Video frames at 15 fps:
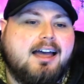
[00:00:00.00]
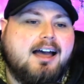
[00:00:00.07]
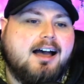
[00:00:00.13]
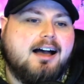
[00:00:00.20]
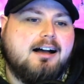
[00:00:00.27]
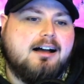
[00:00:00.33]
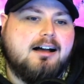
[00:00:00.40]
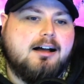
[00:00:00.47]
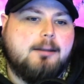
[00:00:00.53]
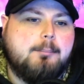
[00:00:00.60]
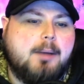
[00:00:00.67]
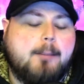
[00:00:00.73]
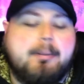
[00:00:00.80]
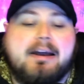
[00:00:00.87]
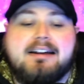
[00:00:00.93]

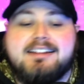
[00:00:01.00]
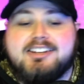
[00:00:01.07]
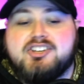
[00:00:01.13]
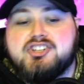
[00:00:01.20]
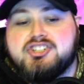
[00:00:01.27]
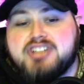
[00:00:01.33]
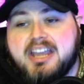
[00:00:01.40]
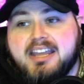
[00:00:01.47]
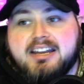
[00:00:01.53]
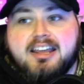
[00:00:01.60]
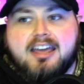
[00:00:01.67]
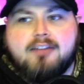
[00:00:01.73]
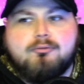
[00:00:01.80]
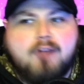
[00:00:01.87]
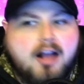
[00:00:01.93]
Apparently Shayna
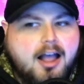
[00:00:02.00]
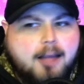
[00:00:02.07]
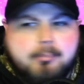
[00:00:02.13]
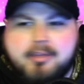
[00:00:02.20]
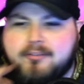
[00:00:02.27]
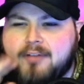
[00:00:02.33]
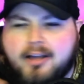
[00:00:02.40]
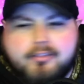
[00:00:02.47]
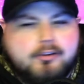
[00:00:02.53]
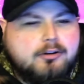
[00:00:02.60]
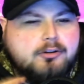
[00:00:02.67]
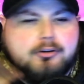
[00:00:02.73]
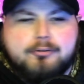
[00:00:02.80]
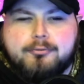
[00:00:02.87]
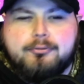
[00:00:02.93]
and Rob, they've got their
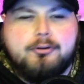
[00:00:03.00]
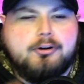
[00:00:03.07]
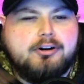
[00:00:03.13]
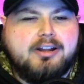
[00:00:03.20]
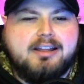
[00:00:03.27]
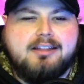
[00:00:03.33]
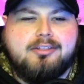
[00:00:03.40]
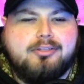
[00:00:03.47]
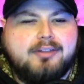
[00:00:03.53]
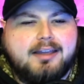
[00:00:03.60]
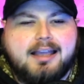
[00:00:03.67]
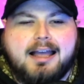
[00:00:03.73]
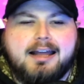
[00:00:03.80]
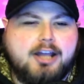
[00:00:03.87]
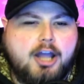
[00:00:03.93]
little flirting thing
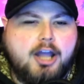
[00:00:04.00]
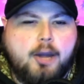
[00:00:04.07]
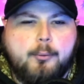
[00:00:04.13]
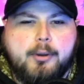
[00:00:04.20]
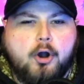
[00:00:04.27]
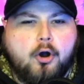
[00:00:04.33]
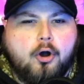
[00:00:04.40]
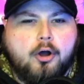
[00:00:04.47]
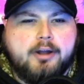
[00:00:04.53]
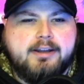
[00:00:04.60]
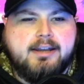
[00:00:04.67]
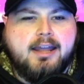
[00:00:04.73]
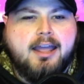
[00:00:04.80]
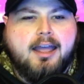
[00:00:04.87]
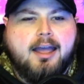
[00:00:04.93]
kind of going
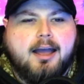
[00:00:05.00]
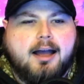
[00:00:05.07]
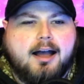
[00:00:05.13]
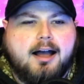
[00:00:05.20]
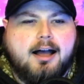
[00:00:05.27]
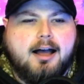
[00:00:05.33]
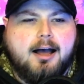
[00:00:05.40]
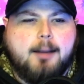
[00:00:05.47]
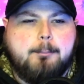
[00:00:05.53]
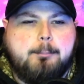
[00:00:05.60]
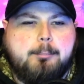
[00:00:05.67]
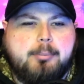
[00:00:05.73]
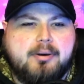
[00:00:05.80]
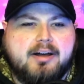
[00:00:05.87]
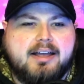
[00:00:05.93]
on.
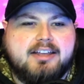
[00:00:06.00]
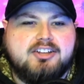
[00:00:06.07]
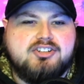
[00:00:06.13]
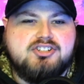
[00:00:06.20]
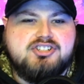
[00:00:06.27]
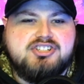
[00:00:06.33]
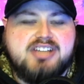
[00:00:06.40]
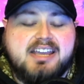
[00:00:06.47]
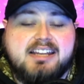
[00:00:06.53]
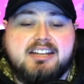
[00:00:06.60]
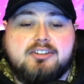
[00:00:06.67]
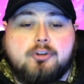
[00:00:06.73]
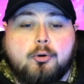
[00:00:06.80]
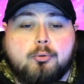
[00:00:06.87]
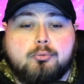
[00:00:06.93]
But
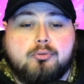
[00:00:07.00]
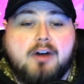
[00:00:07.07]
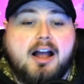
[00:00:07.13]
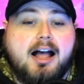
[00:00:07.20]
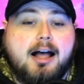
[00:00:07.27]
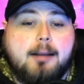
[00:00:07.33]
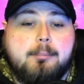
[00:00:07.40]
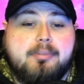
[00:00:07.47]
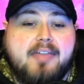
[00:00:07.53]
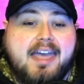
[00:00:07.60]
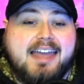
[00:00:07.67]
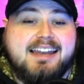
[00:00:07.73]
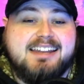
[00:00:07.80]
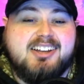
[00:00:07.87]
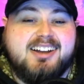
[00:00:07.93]
Shayna told Rob
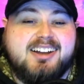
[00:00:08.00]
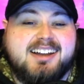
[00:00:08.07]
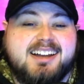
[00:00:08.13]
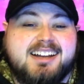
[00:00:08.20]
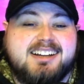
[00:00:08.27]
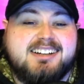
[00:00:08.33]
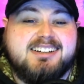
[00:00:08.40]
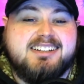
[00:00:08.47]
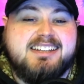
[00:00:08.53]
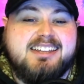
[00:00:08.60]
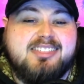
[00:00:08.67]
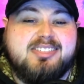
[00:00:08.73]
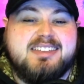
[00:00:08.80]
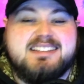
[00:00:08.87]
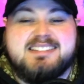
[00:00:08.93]
that
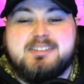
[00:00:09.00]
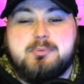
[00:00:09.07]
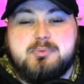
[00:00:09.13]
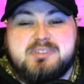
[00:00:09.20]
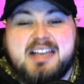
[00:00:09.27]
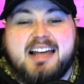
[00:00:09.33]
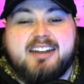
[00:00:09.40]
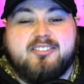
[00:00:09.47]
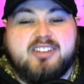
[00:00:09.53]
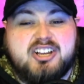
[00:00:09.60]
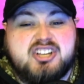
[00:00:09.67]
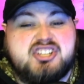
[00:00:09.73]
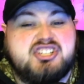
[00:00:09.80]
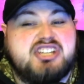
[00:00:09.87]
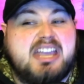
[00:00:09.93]
he thinks it was kind of like
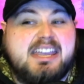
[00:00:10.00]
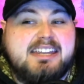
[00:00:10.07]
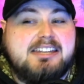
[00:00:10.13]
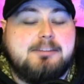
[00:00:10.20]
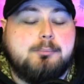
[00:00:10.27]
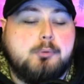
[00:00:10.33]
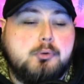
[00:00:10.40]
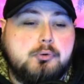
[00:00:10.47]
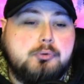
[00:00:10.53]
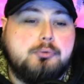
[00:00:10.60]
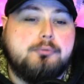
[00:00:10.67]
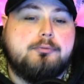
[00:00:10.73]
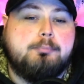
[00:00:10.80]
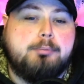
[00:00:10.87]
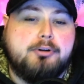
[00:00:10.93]
a shady
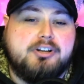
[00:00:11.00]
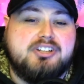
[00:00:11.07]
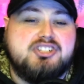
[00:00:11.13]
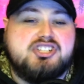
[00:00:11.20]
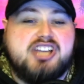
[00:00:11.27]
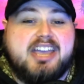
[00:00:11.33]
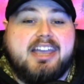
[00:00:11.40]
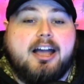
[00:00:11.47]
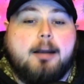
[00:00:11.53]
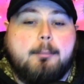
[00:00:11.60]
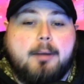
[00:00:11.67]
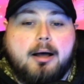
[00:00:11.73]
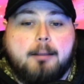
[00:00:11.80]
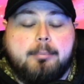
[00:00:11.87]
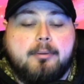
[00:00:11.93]
move putting
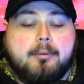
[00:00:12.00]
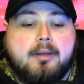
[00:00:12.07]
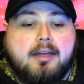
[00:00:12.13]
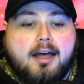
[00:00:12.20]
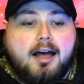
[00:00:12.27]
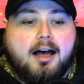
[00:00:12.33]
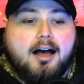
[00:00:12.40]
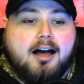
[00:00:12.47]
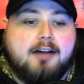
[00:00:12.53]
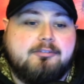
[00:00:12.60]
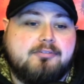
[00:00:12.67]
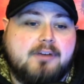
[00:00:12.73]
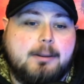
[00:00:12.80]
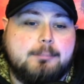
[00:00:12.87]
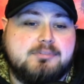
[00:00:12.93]
JM up
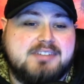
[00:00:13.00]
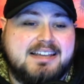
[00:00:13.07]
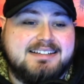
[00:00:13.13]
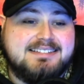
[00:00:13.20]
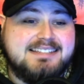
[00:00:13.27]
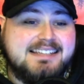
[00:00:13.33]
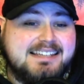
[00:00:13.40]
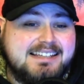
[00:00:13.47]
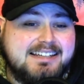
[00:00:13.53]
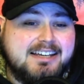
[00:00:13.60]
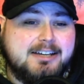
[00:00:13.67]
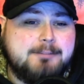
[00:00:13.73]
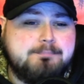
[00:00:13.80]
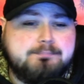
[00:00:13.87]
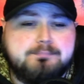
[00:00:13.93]
from
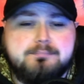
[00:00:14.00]
Santina.